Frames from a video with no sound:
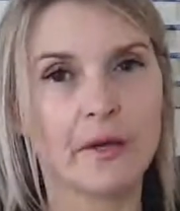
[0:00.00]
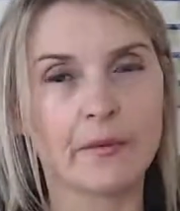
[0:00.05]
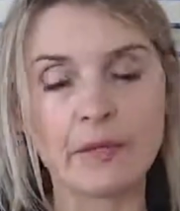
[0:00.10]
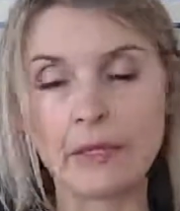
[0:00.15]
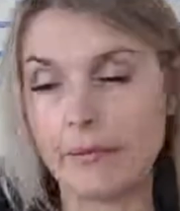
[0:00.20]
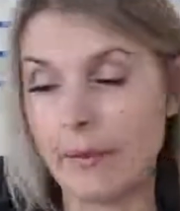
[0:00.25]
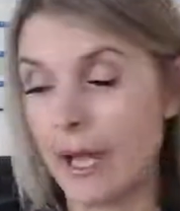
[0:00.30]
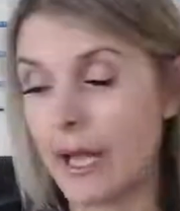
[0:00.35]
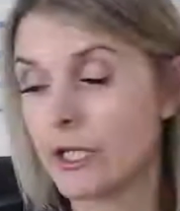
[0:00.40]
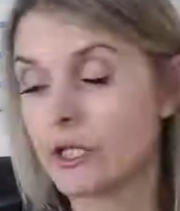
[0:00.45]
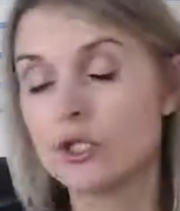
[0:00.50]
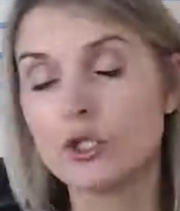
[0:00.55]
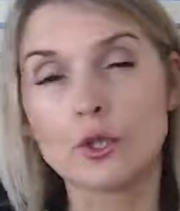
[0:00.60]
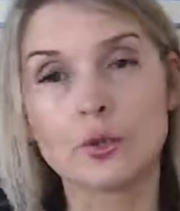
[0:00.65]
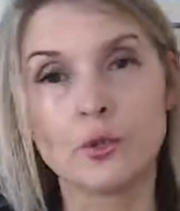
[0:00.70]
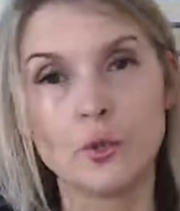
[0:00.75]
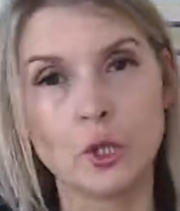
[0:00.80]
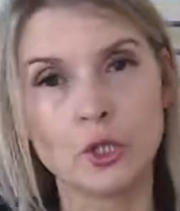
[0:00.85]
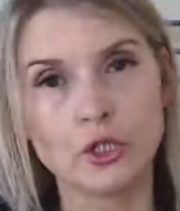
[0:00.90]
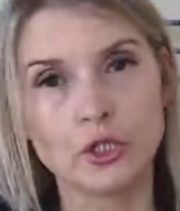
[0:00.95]
a wee bit to
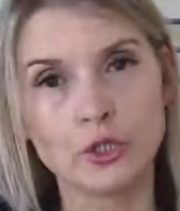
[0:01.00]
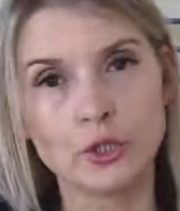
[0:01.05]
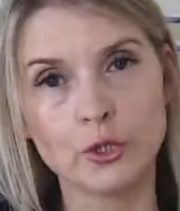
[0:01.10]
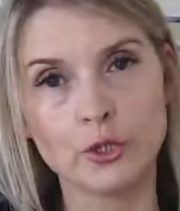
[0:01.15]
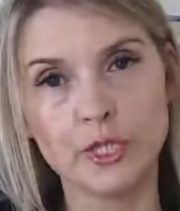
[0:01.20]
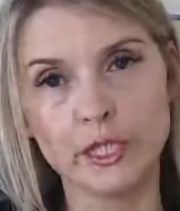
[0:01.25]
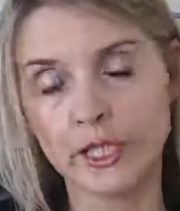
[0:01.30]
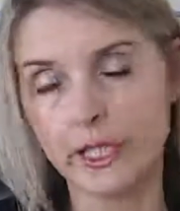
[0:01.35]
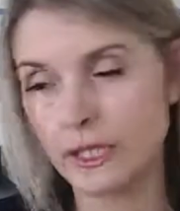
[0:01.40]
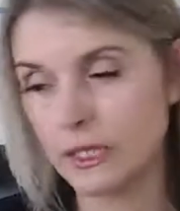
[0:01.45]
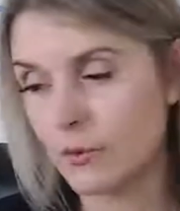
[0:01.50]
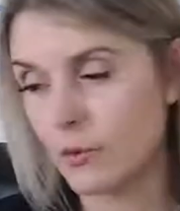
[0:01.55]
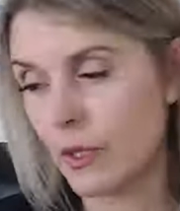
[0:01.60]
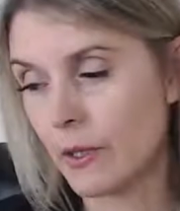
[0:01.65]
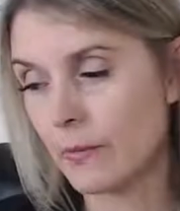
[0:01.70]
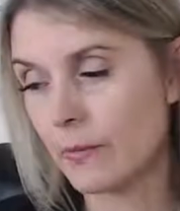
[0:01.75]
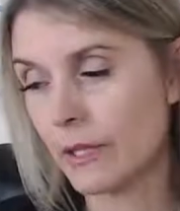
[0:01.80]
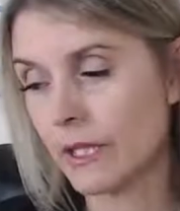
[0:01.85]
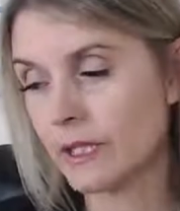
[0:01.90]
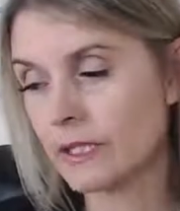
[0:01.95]
go on and do the next
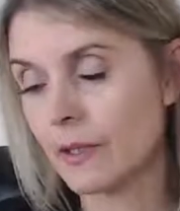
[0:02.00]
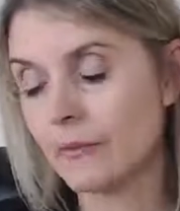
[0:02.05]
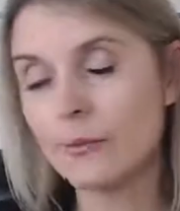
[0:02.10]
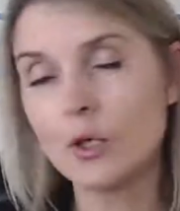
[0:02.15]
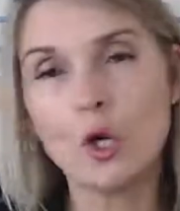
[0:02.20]
one because I'm